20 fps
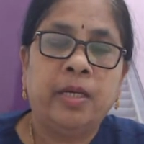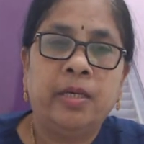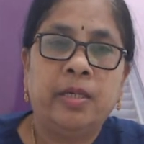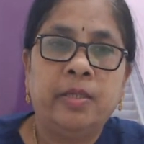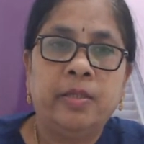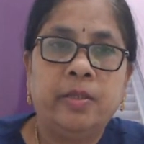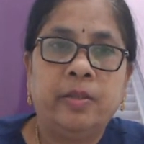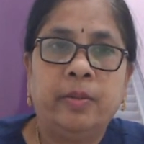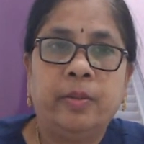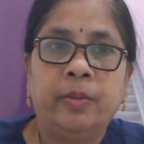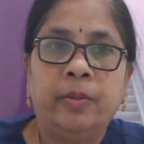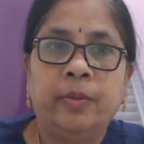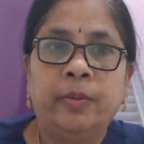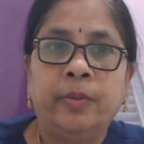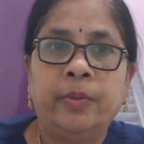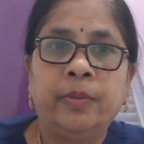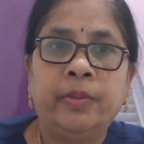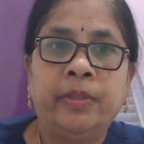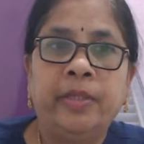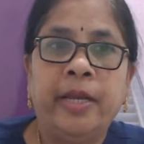
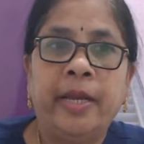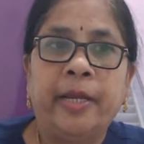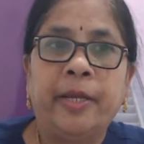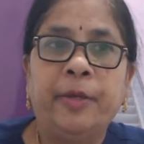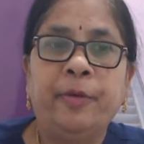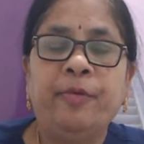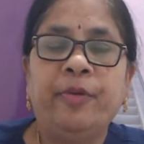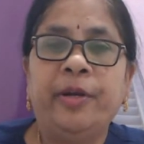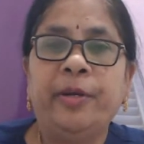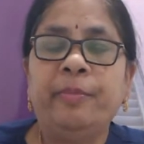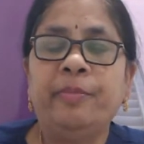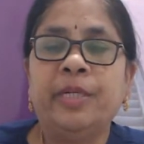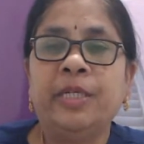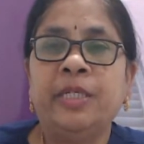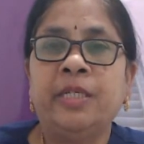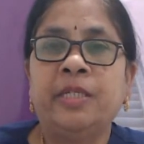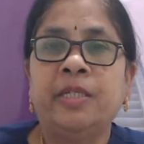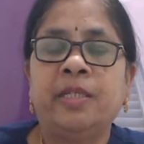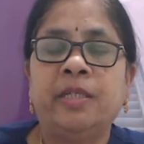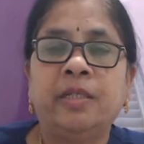So thank you very
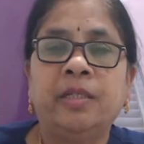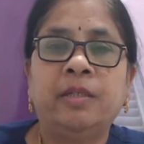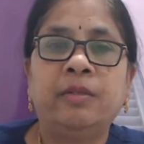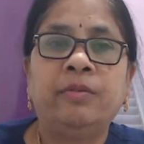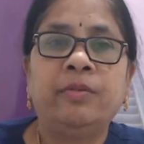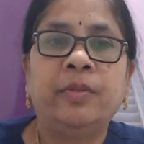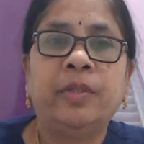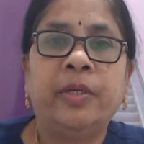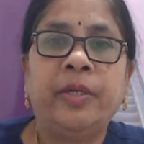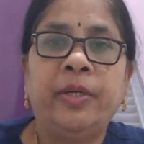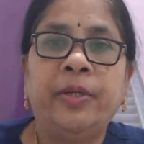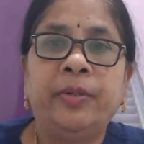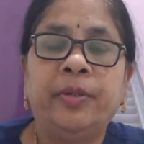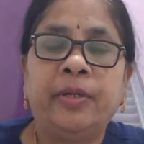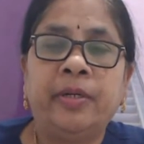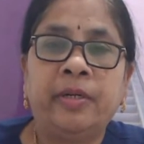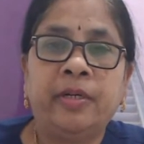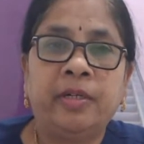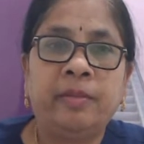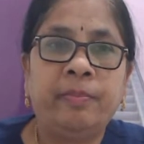much for
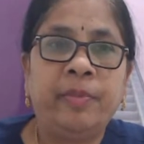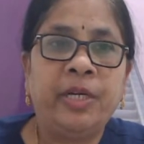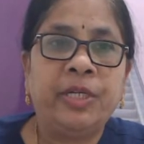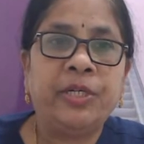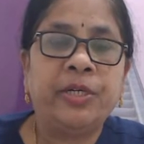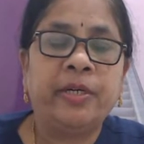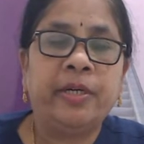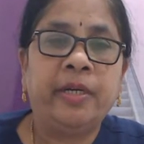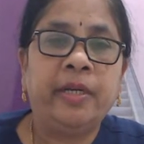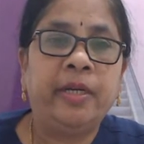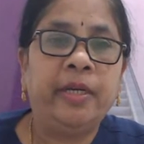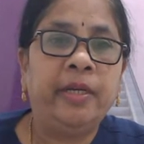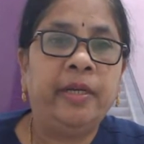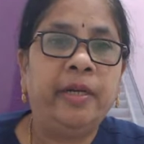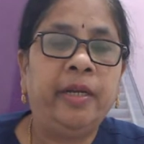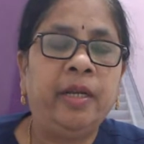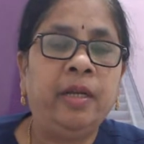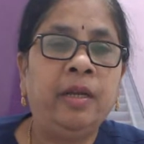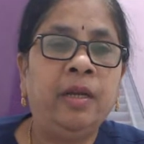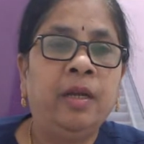your patient
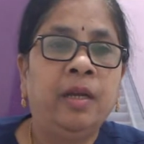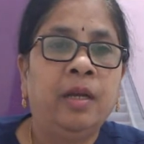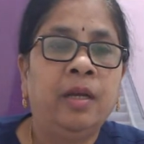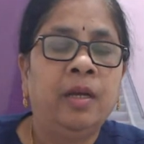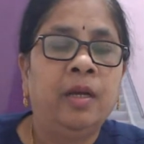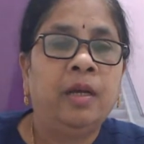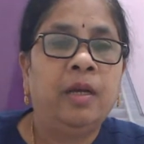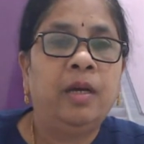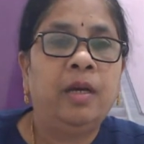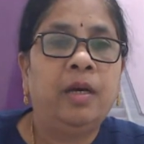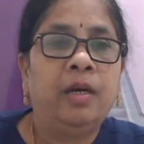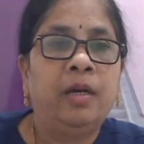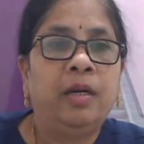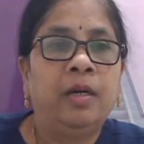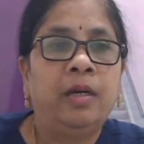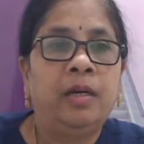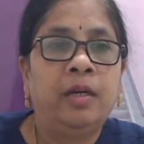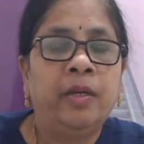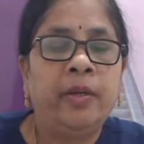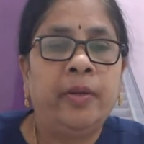hearing.
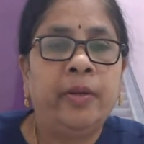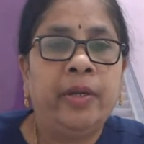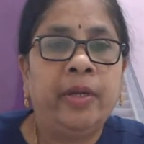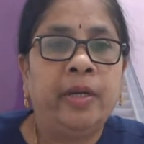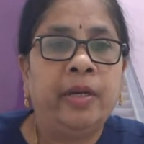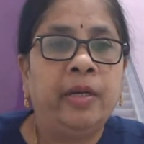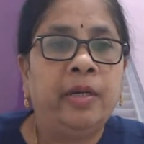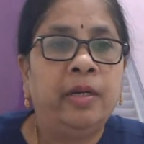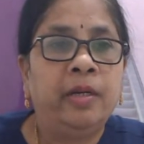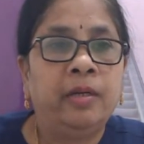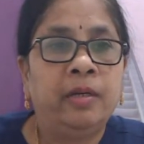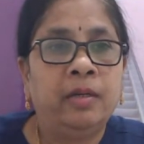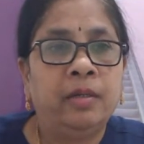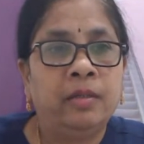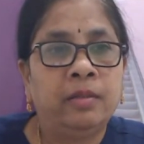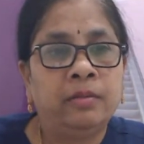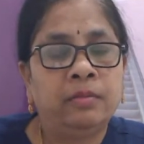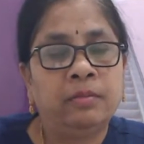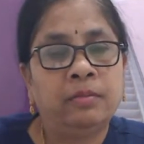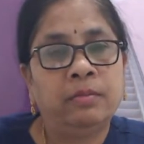You can
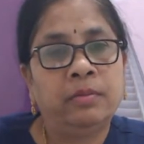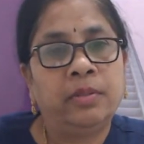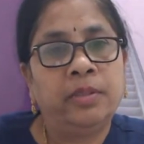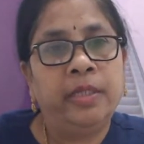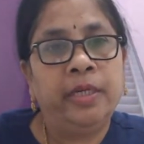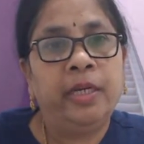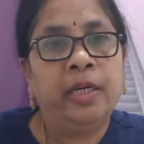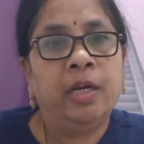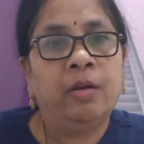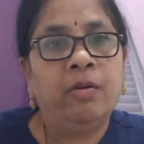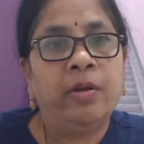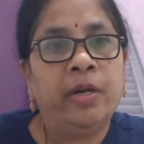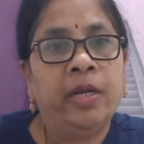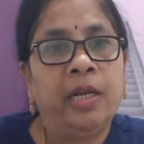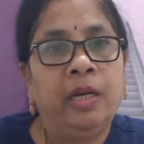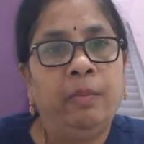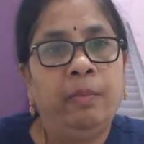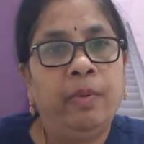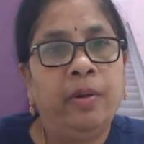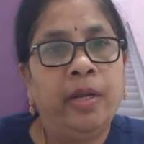seek our
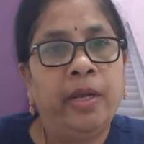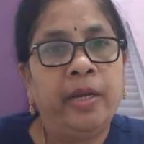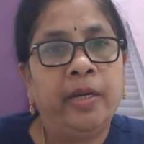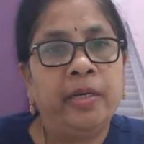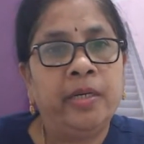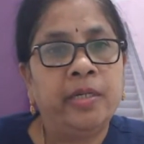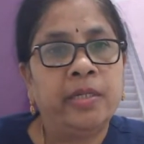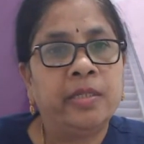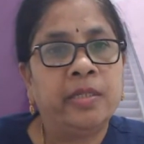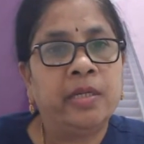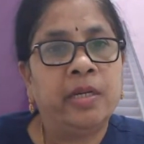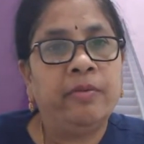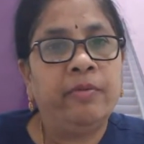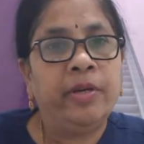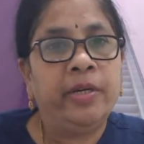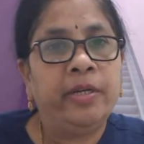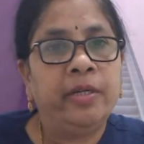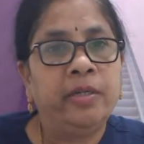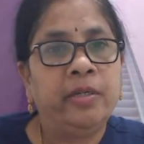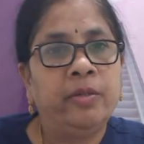helpline
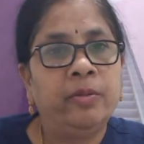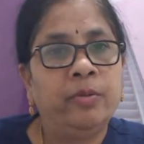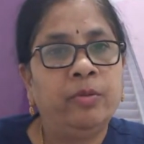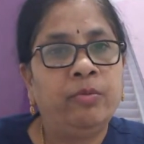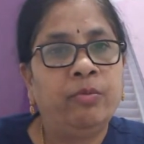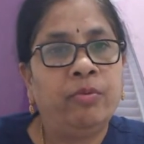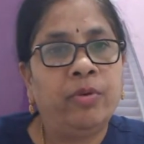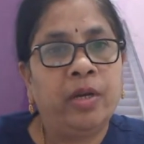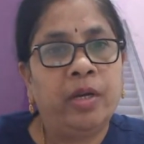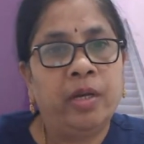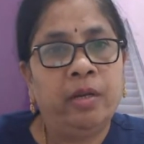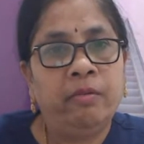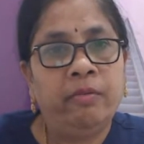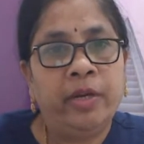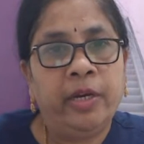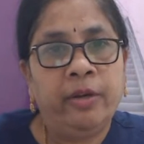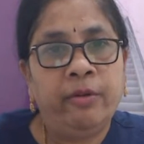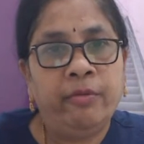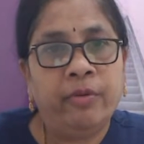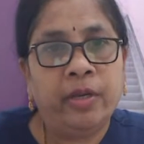
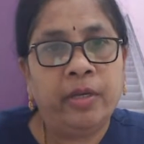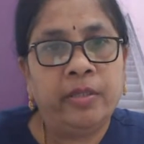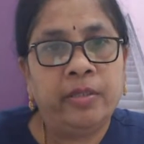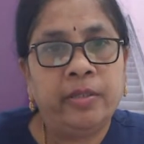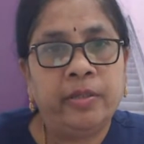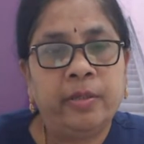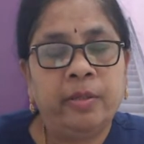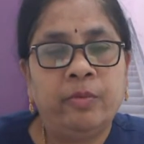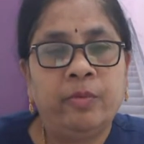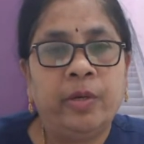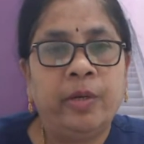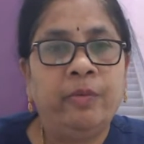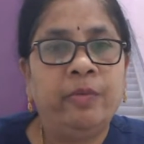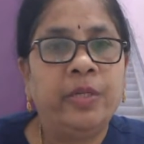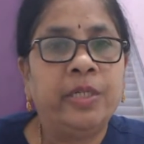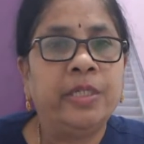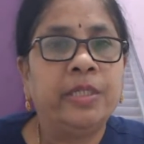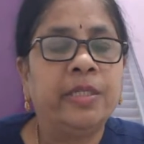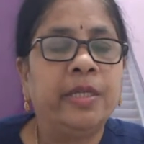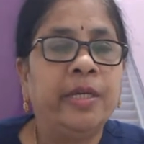
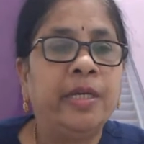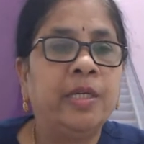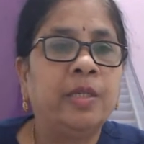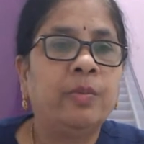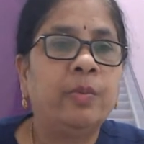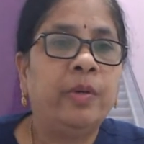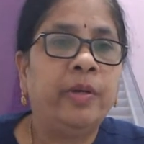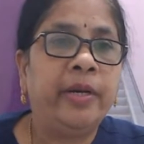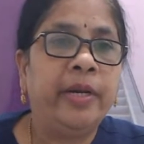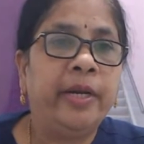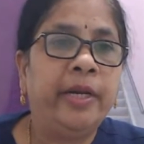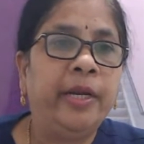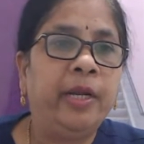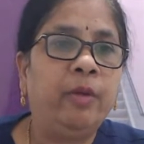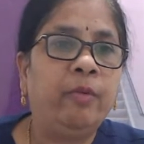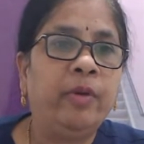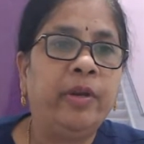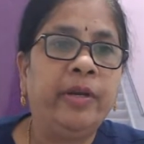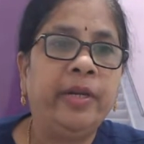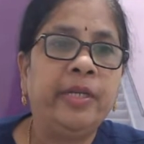7825850116 for any
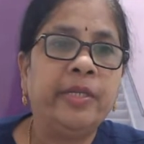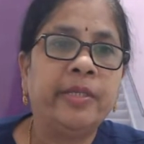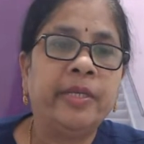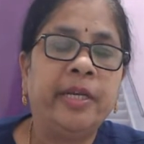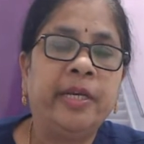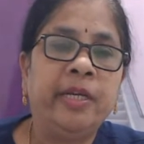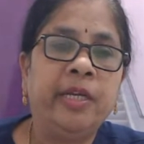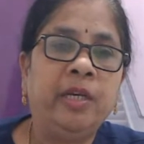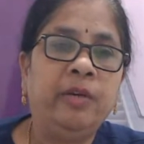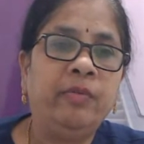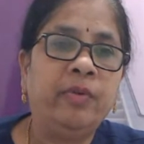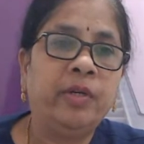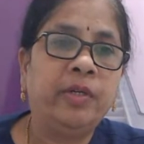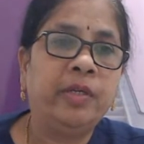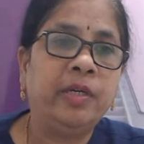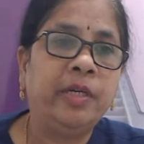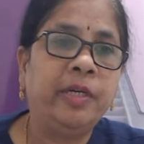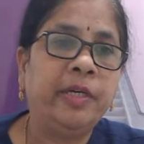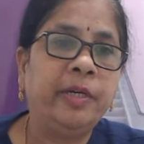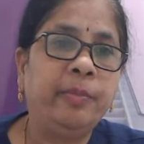queries, any
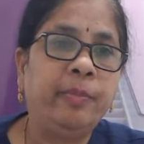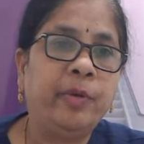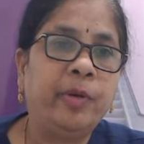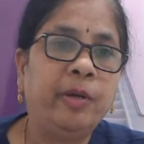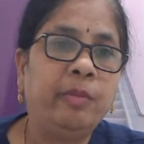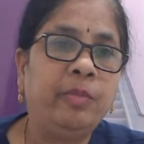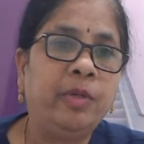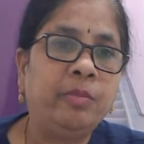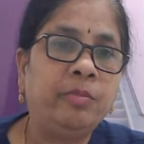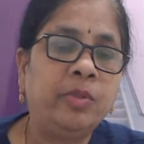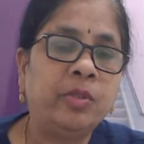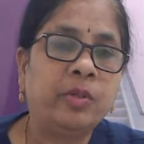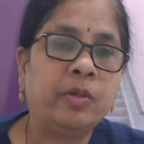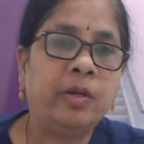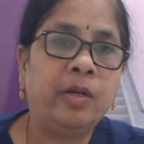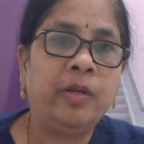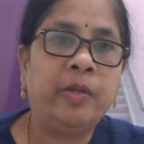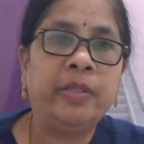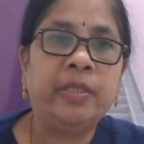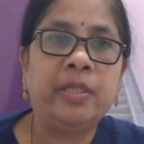infertility problems.
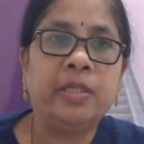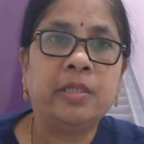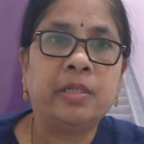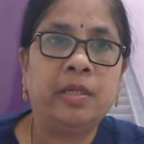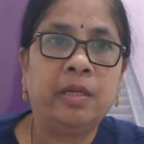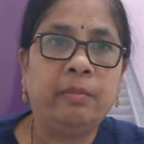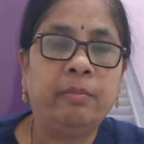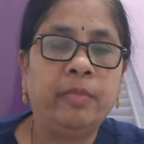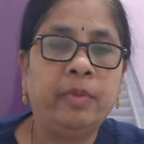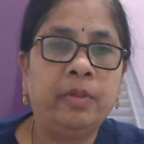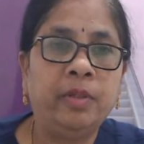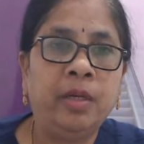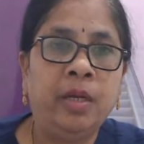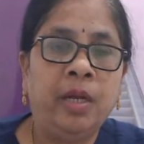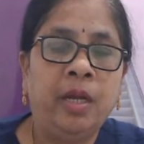Call on this number